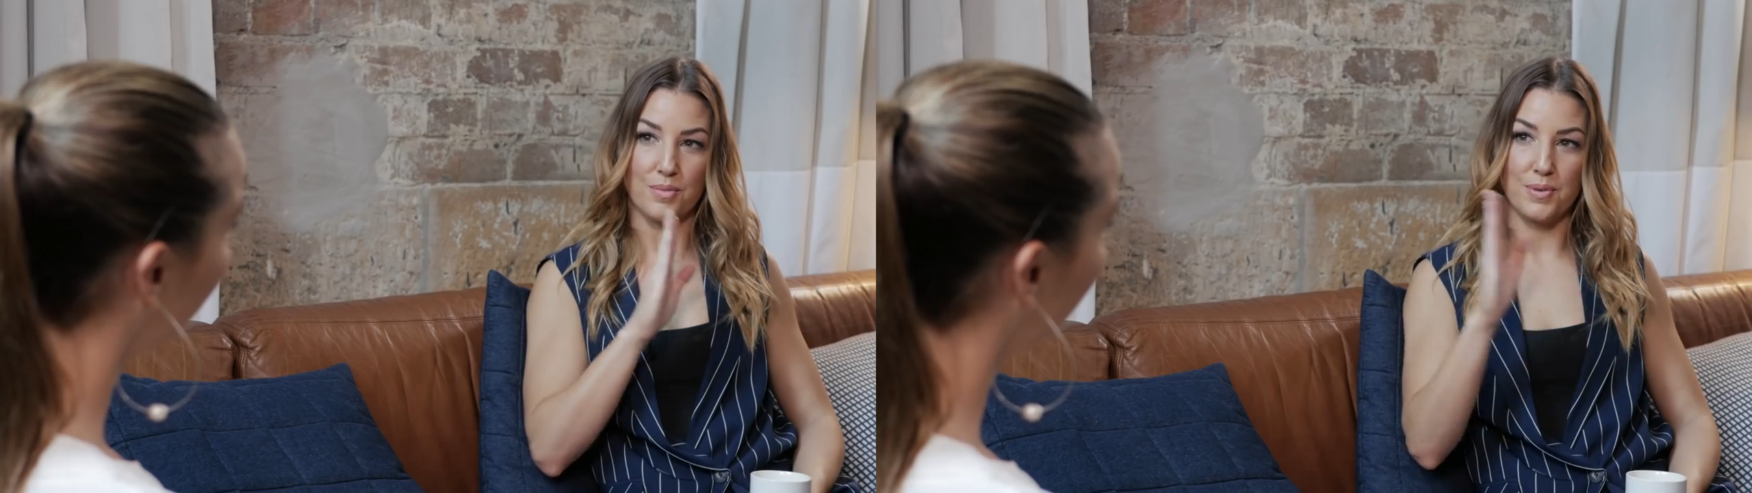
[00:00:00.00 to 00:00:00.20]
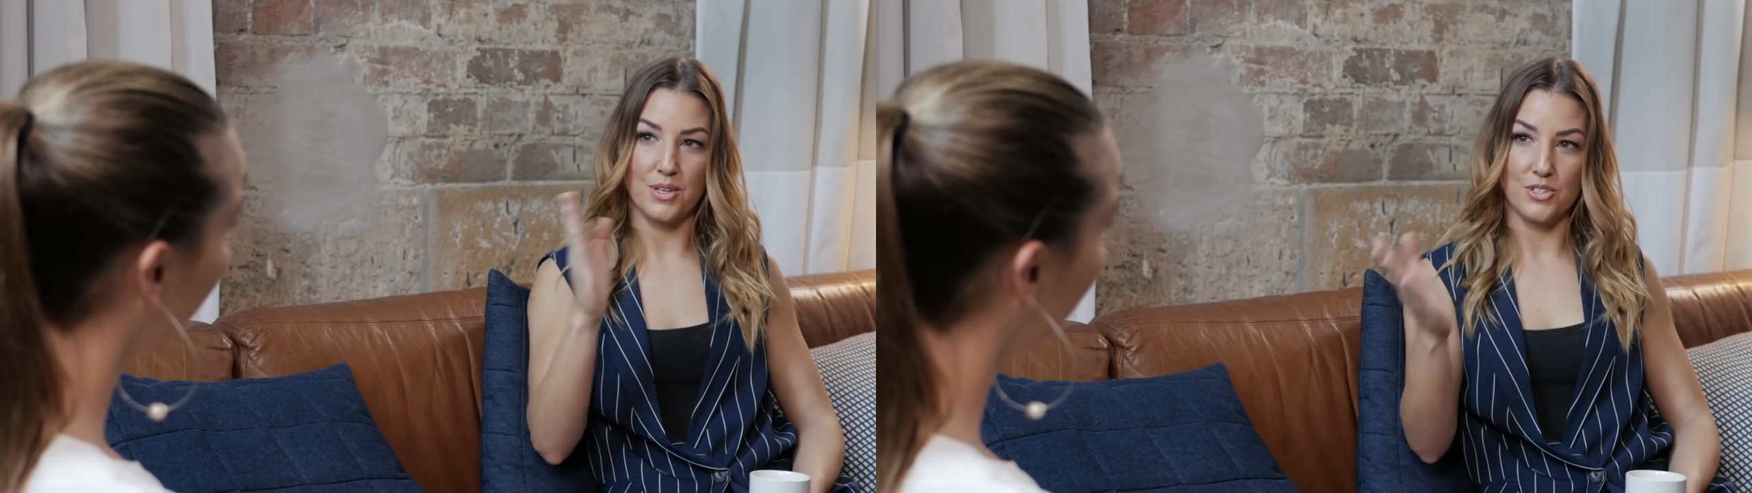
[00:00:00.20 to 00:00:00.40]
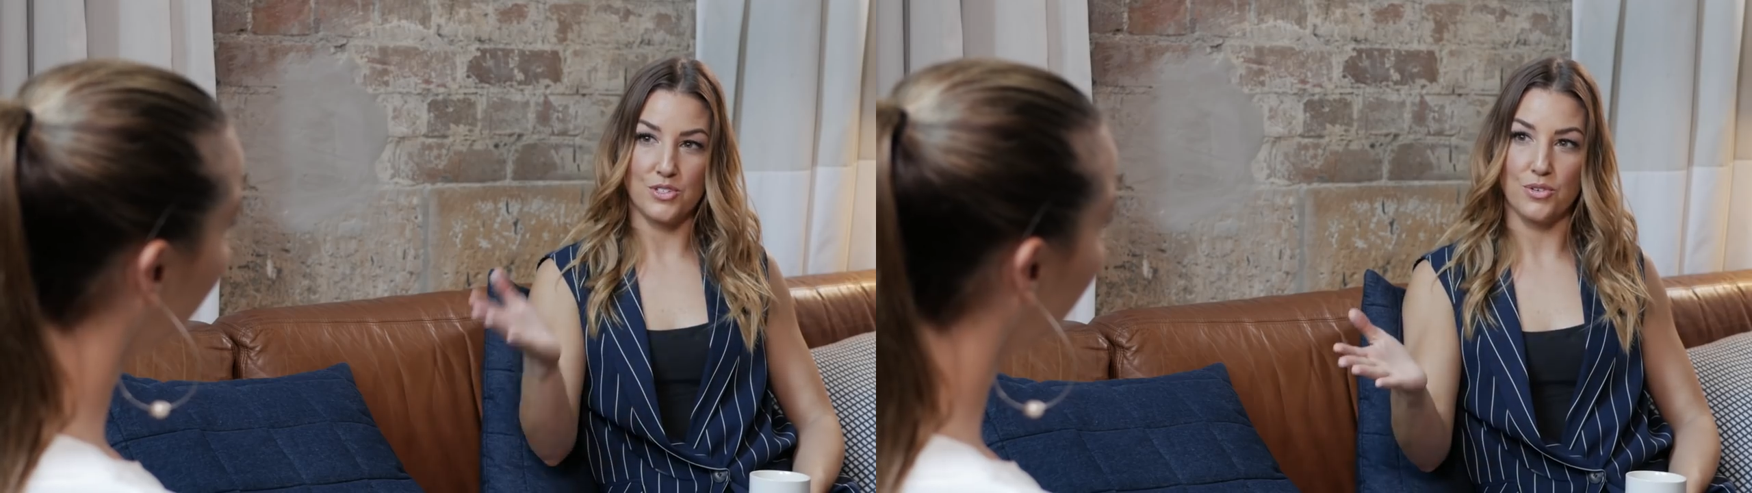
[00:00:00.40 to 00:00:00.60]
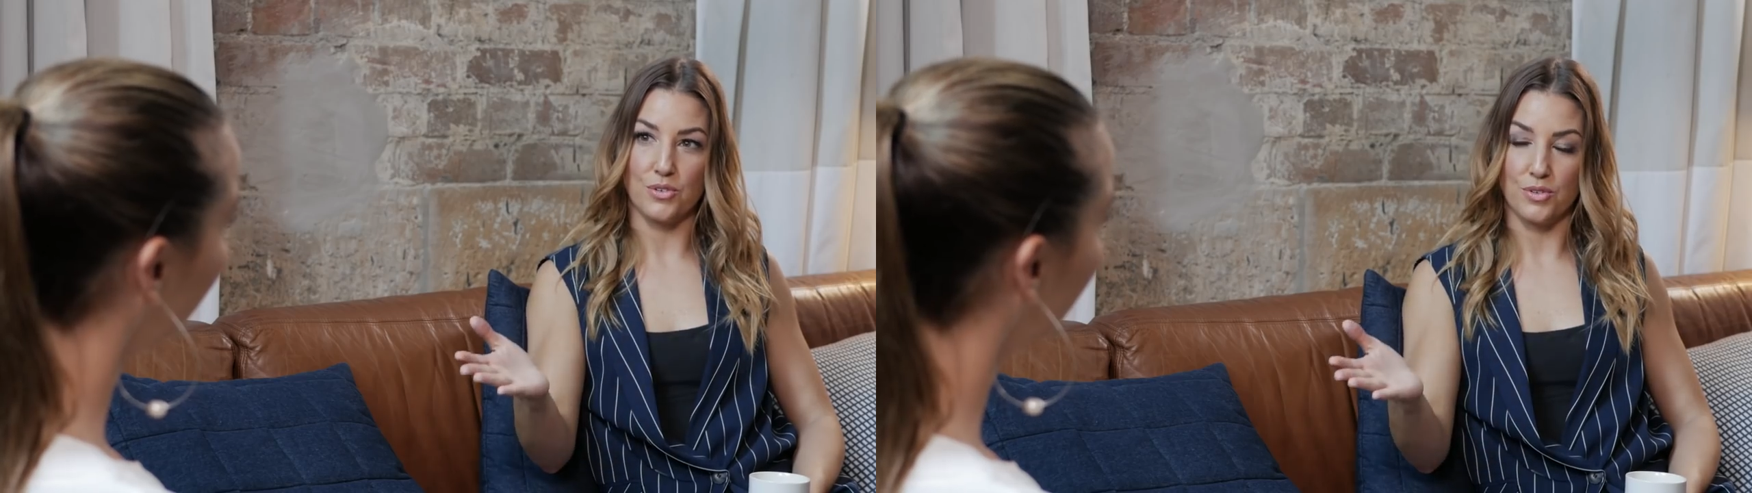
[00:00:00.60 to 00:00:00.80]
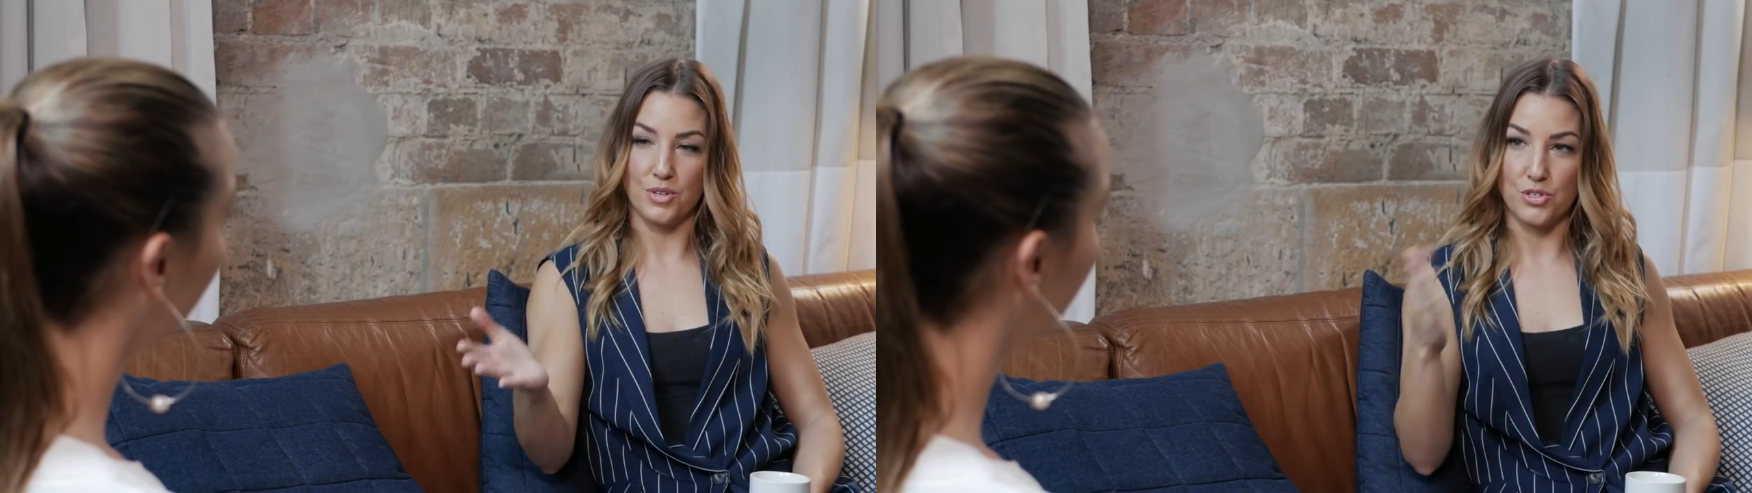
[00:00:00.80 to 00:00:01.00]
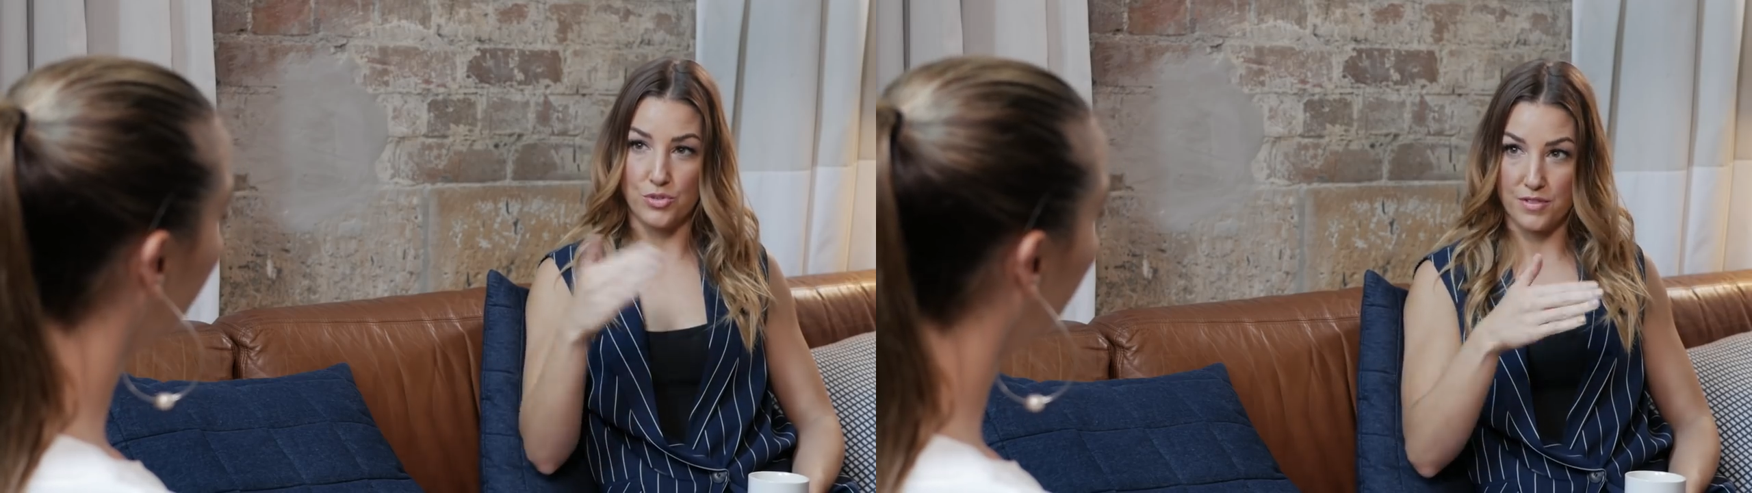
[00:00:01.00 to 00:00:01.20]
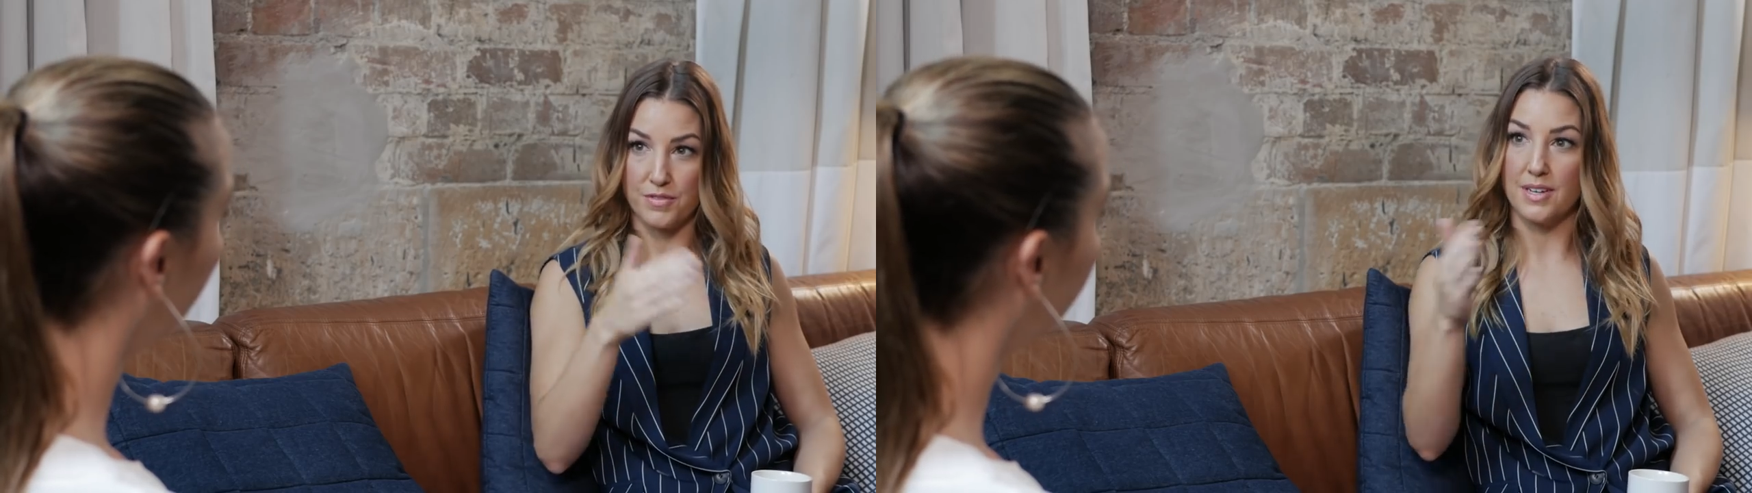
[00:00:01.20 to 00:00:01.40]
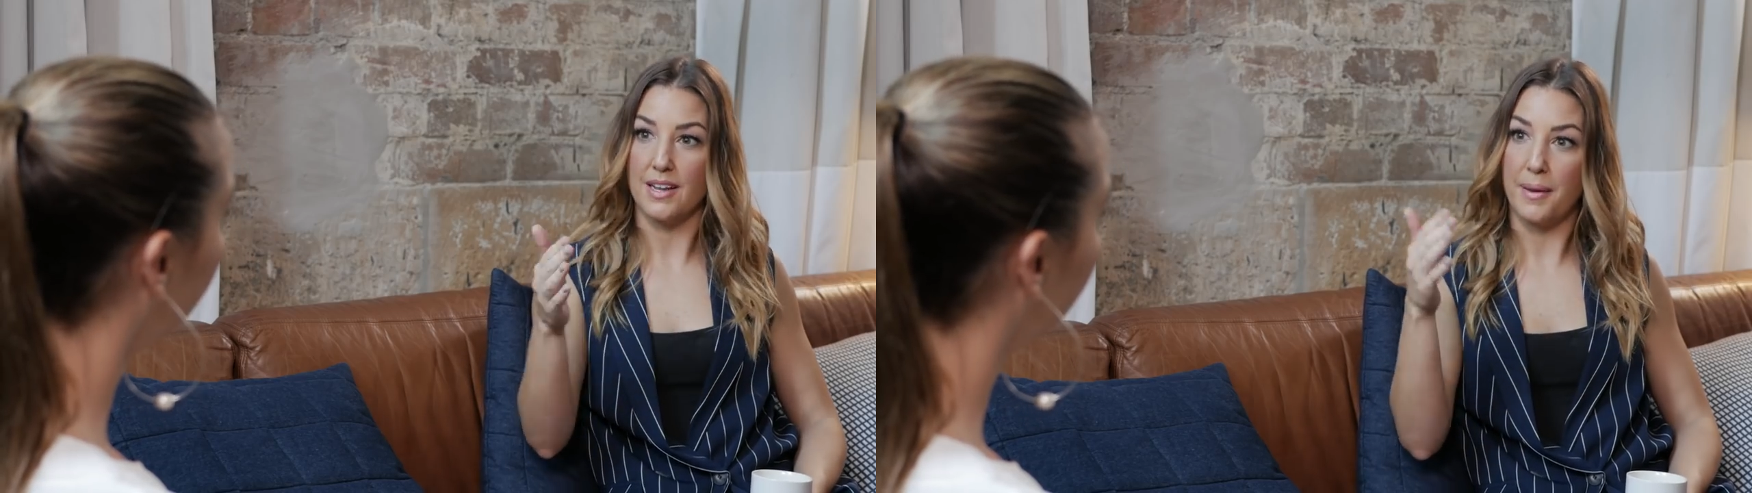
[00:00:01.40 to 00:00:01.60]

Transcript: because you're a driven,